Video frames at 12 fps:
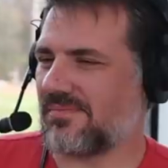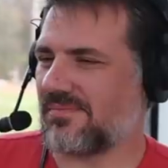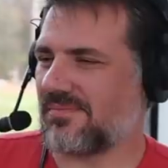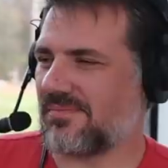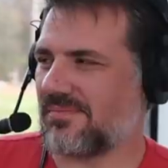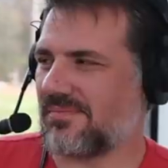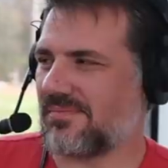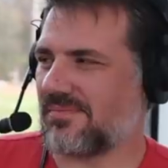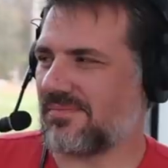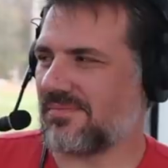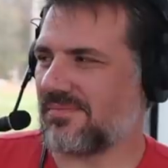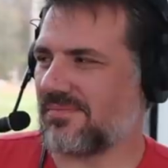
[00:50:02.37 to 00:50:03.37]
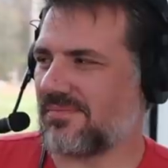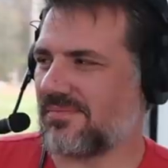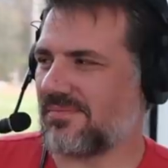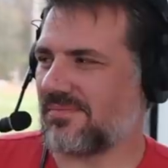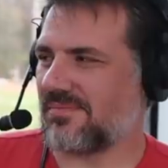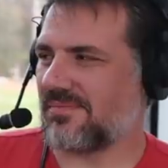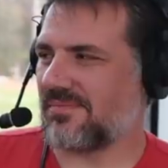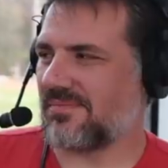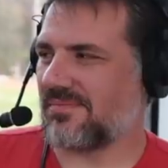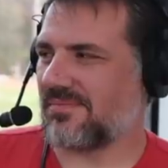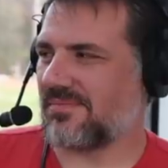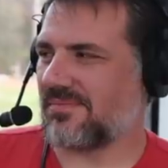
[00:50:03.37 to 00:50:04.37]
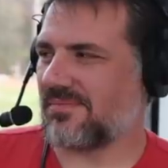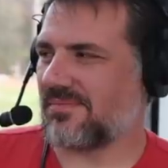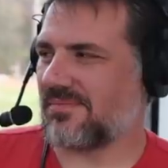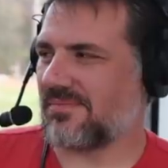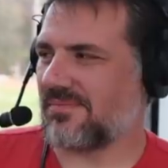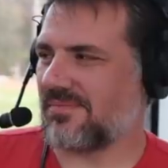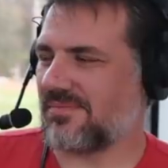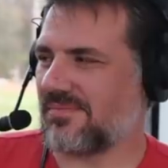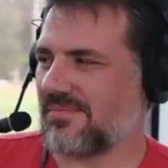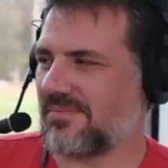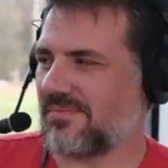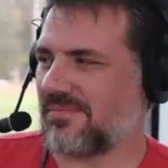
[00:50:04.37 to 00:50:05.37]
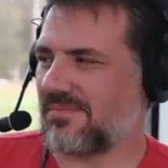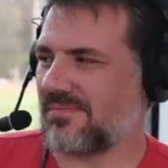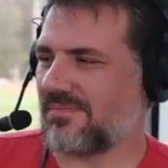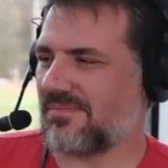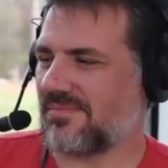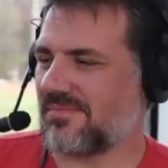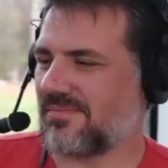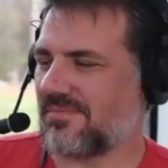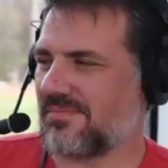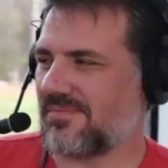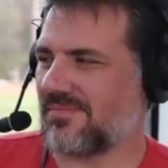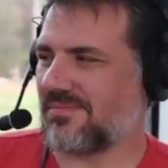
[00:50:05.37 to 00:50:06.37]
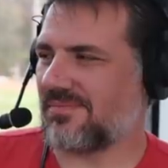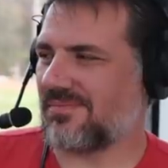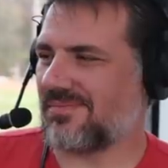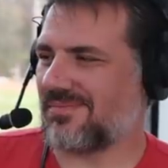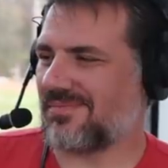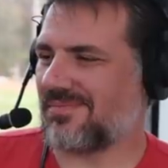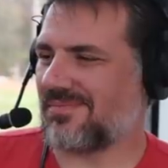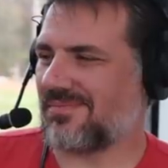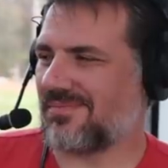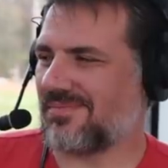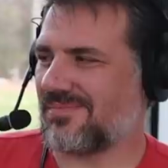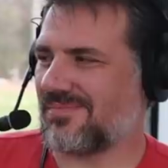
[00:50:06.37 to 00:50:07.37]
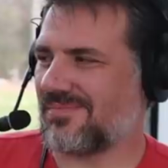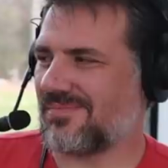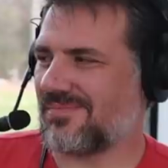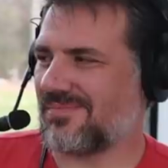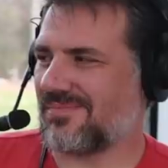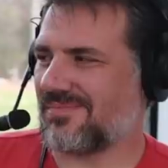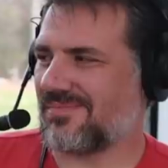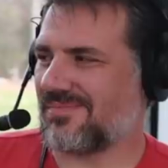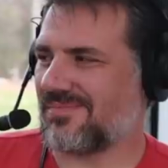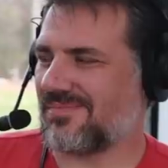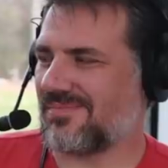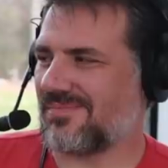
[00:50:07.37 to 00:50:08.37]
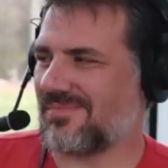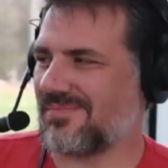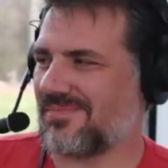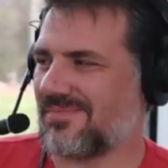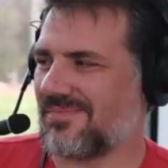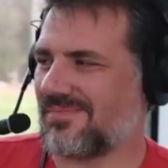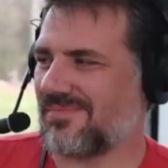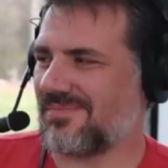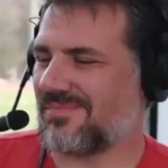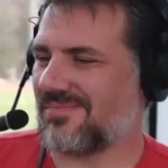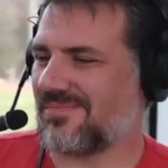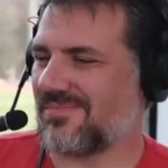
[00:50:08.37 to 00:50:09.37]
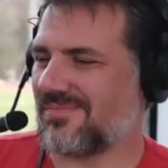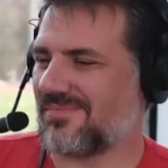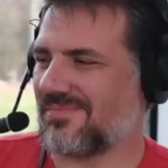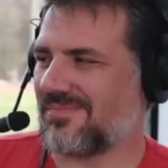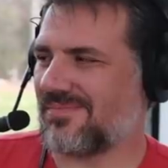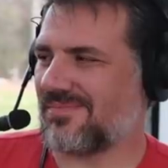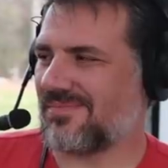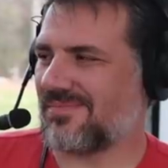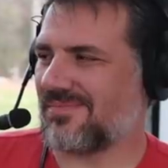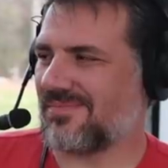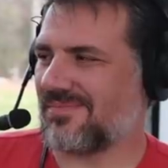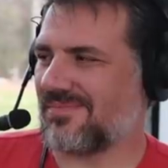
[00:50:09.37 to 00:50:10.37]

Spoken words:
(silent)